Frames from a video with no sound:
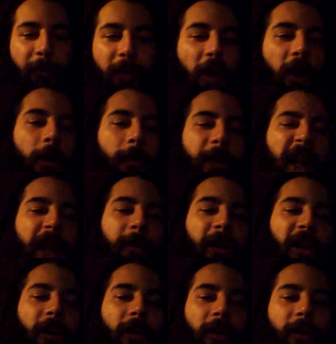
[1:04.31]
from Europe came
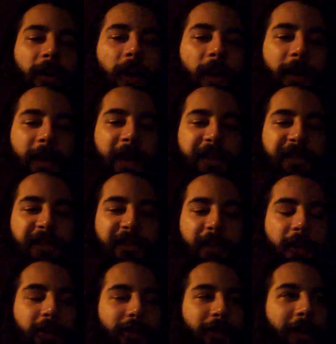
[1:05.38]
here and colonized this
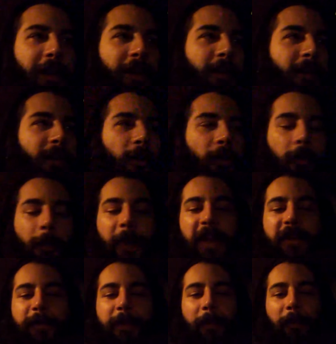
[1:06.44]
country and killed the
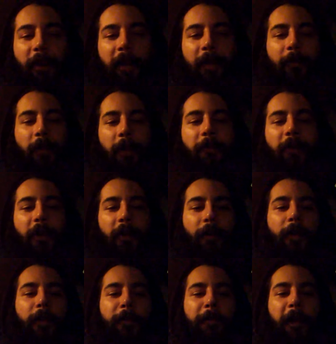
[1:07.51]
best people that ever lived on
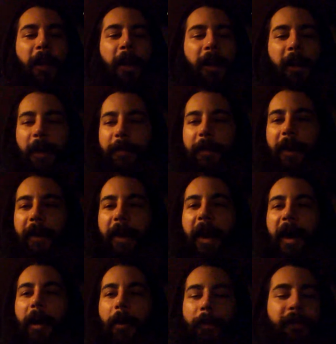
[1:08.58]
Earth, and that
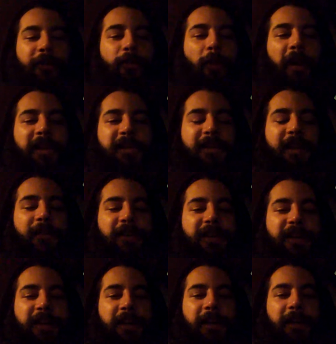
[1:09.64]
now in
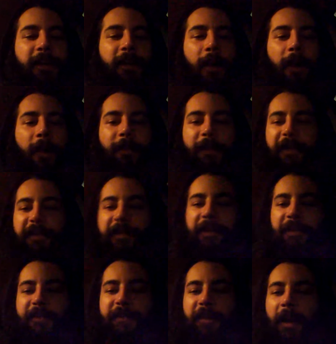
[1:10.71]
2017 this
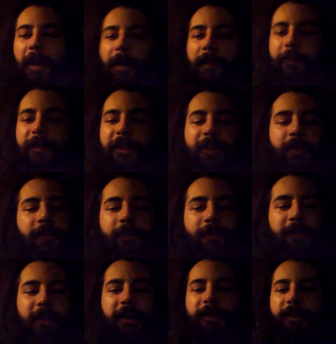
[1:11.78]
is the
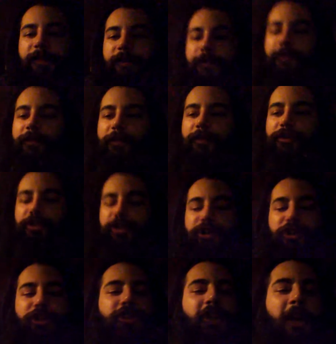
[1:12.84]

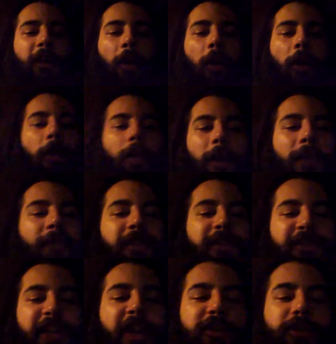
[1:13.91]
shithole of the
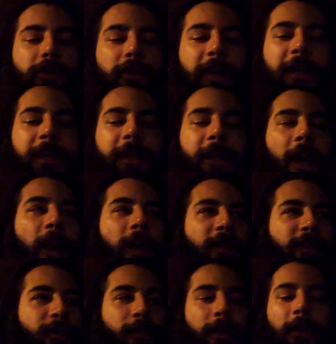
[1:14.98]
century.
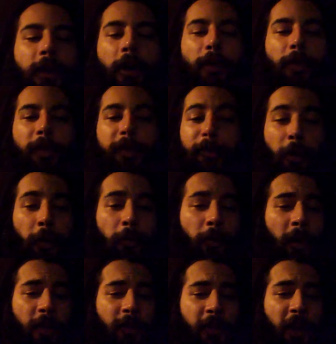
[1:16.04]
You could go to a third
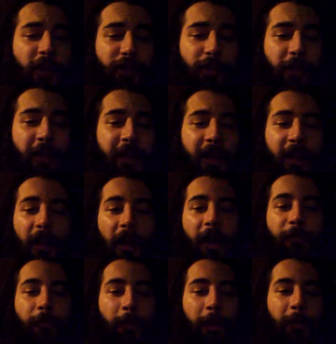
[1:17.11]
world country and
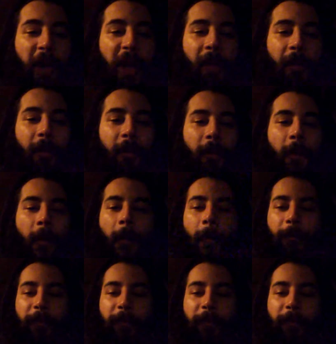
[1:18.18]
life would be better,